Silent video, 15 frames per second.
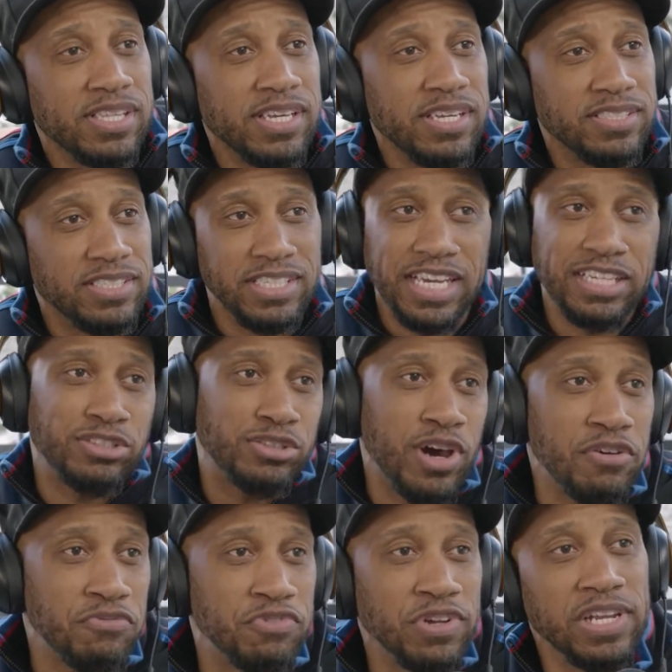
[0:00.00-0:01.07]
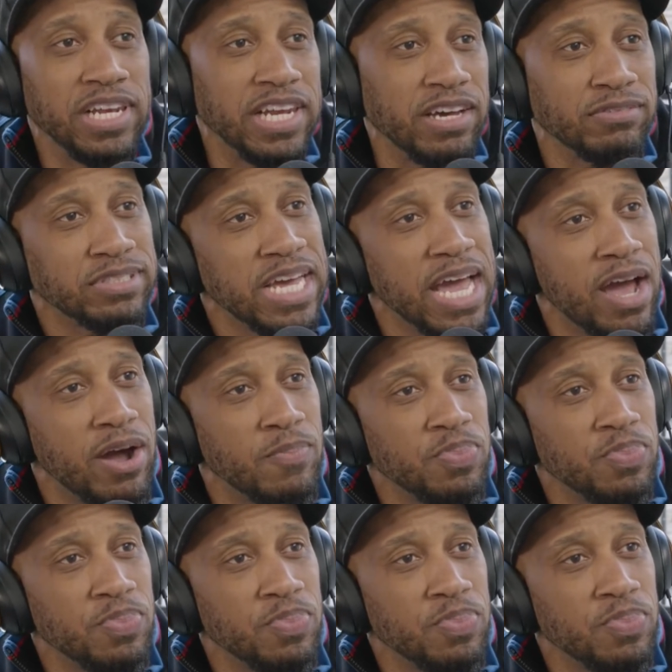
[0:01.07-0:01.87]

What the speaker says: things, and they start feeling left out.